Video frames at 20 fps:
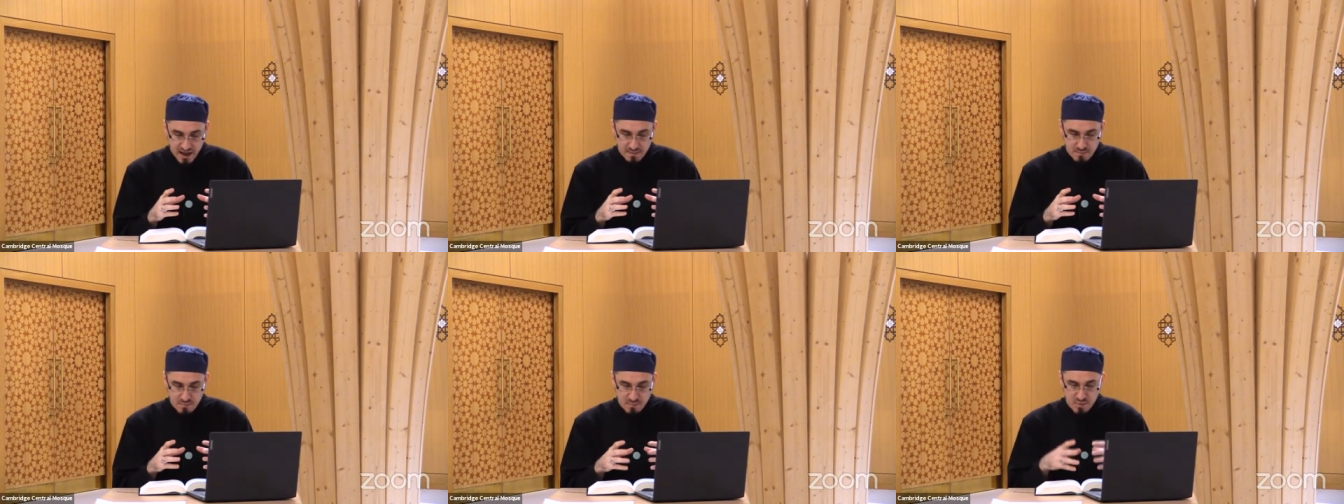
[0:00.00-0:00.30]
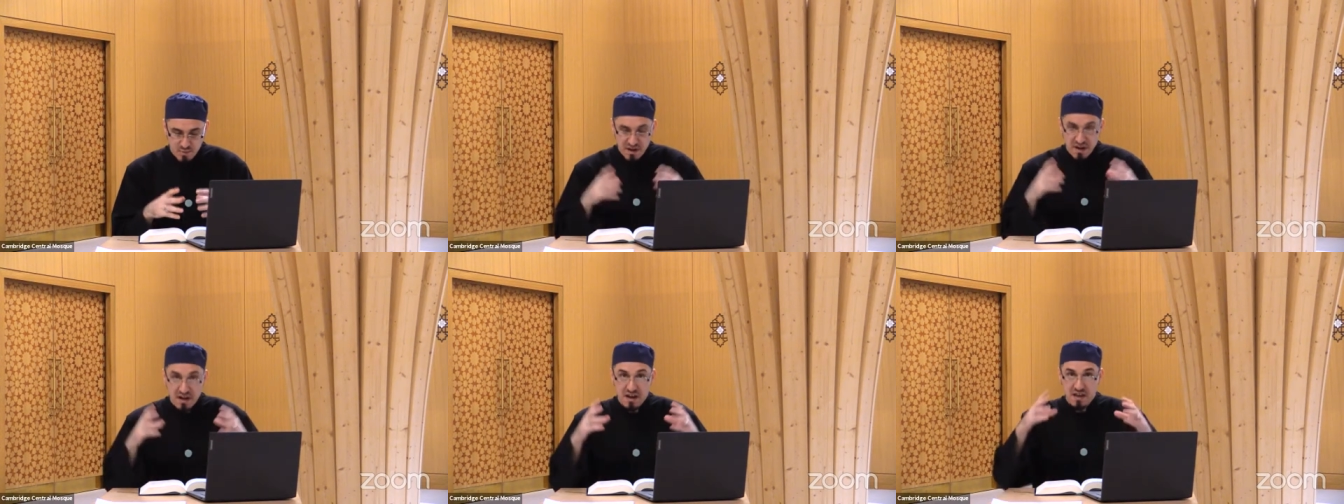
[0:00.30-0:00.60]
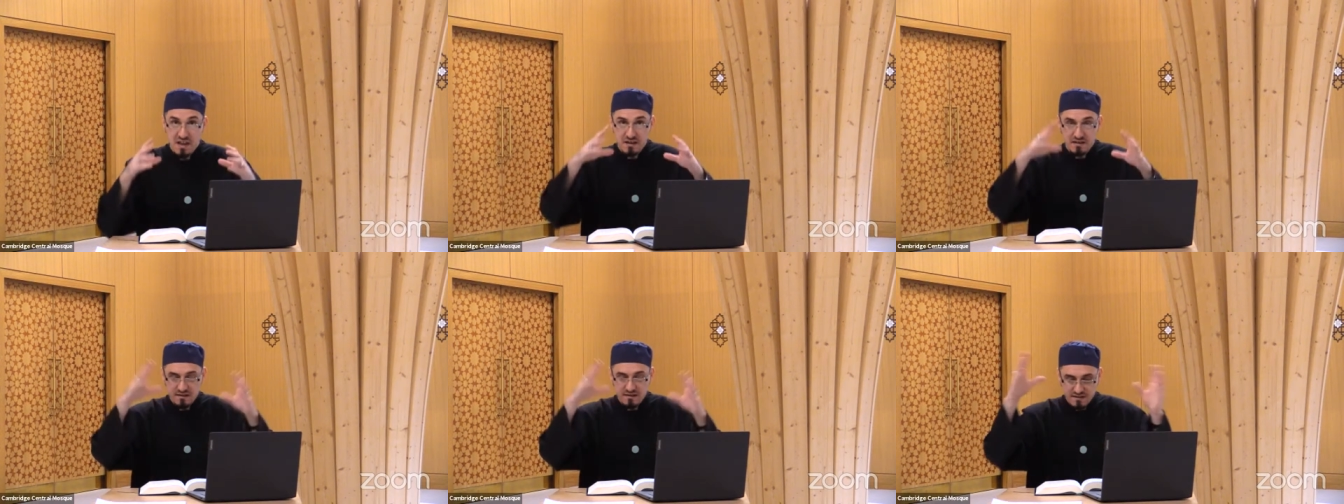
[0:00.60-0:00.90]
a
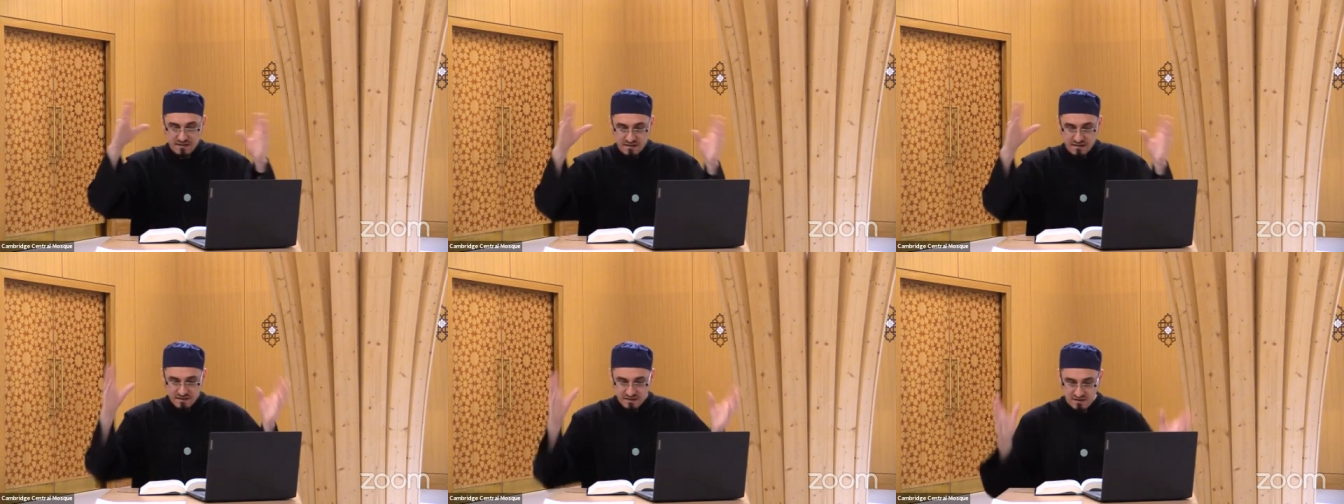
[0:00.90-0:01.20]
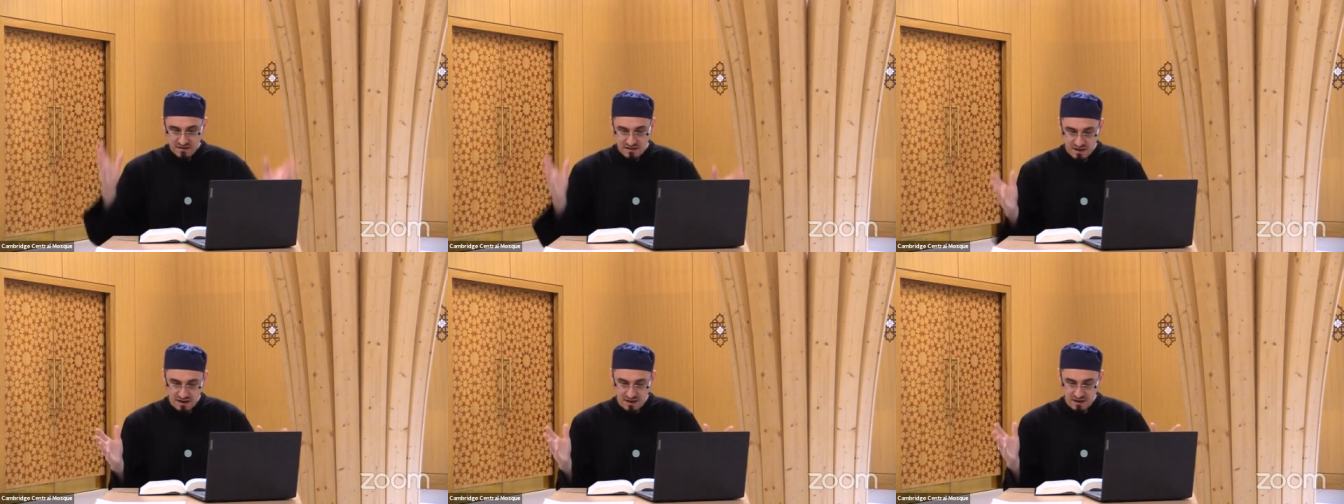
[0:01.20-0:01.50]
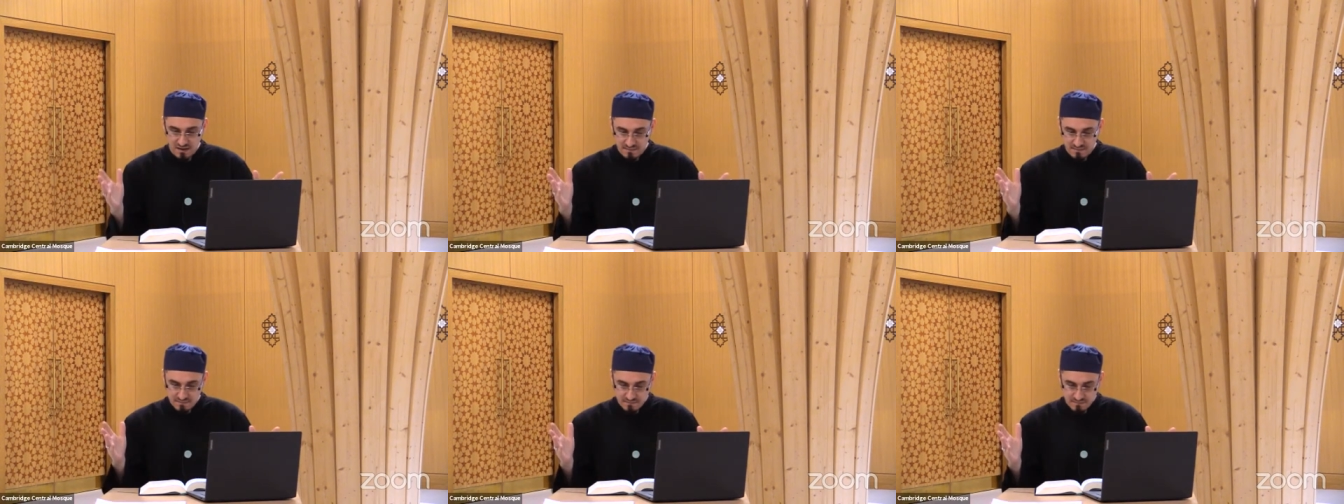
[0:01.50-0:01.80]
brilliant
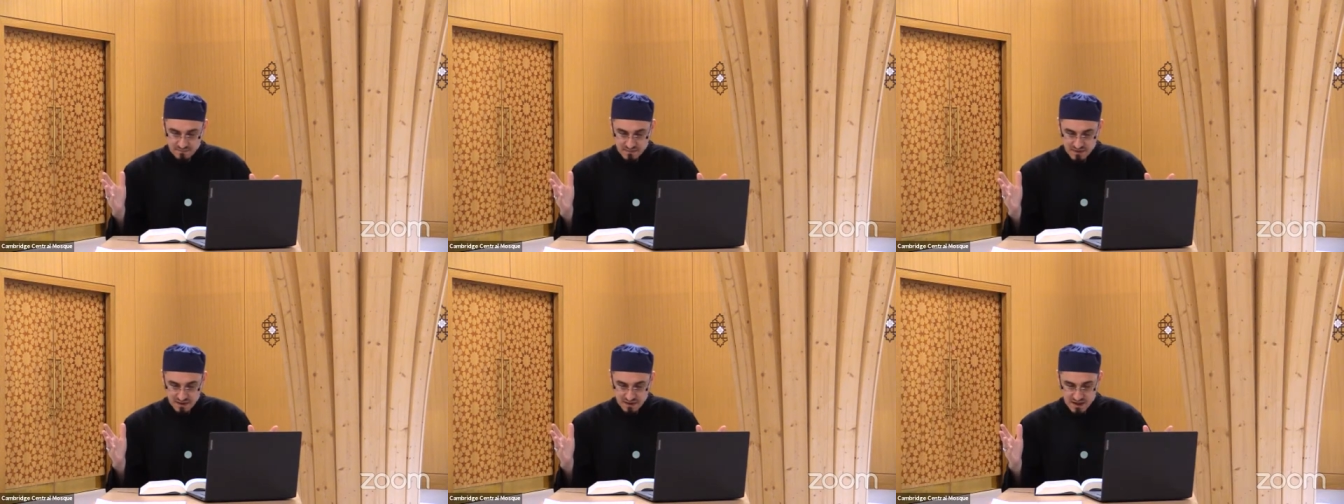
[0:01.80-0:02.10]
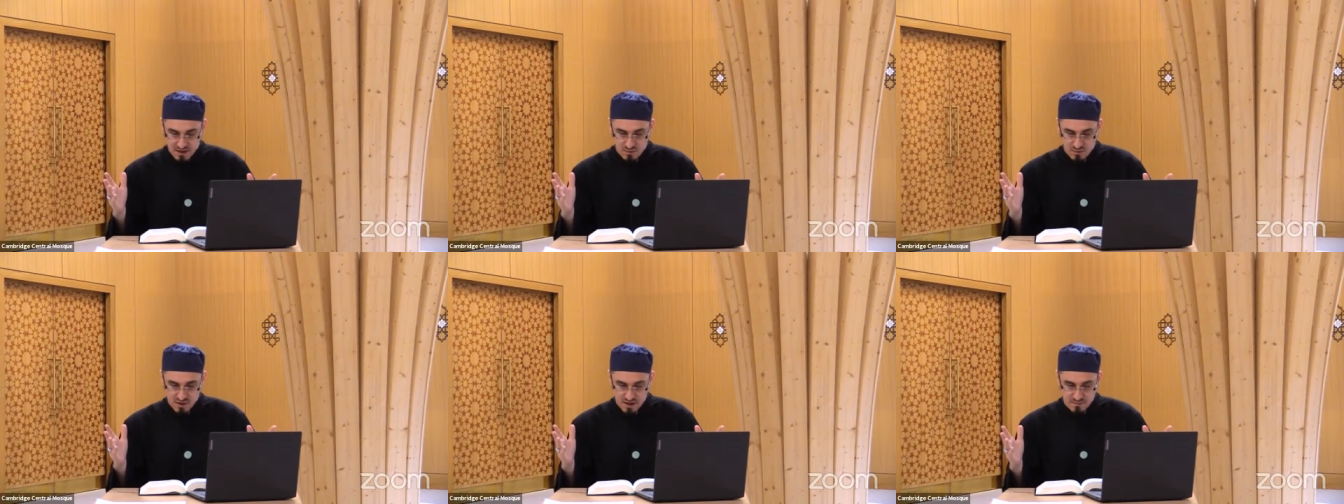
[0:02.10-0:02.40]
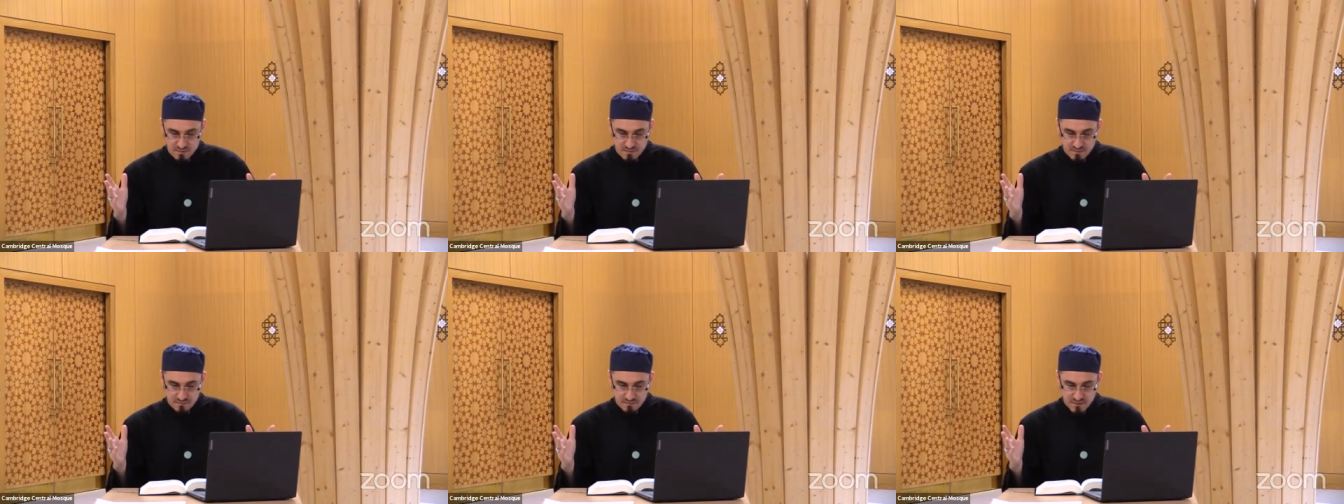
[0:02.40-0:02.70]
star,
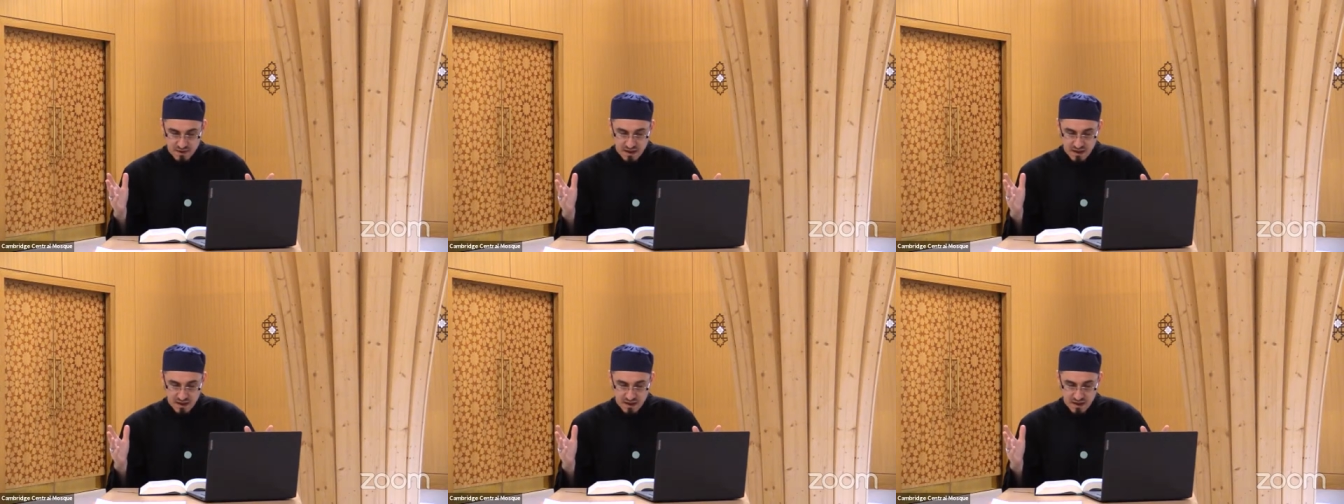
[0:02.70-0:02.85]
kawkab,